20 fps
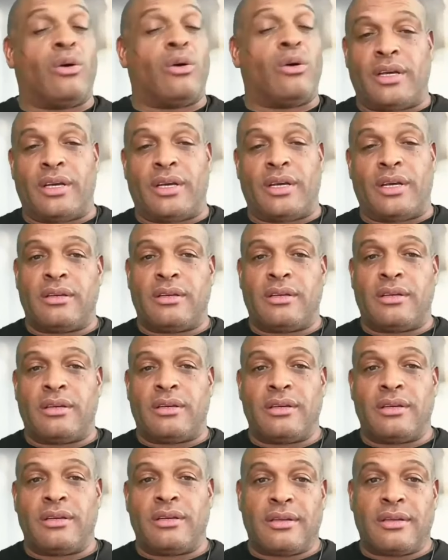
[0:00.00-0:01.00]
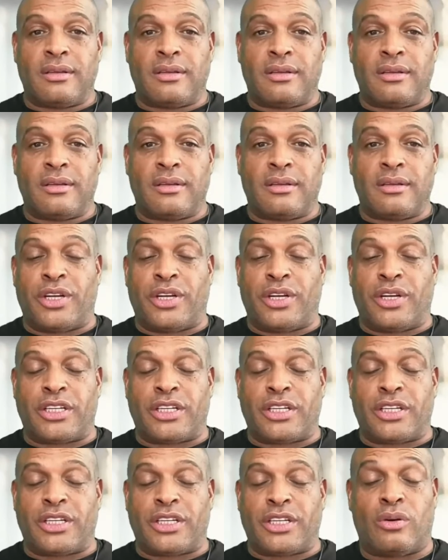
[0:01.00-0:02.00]
with
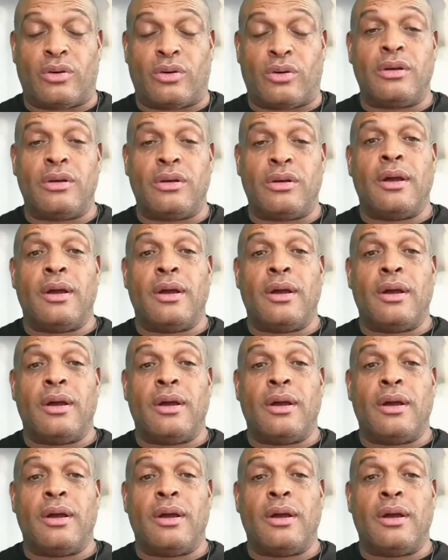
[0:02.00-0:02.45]
traditional school.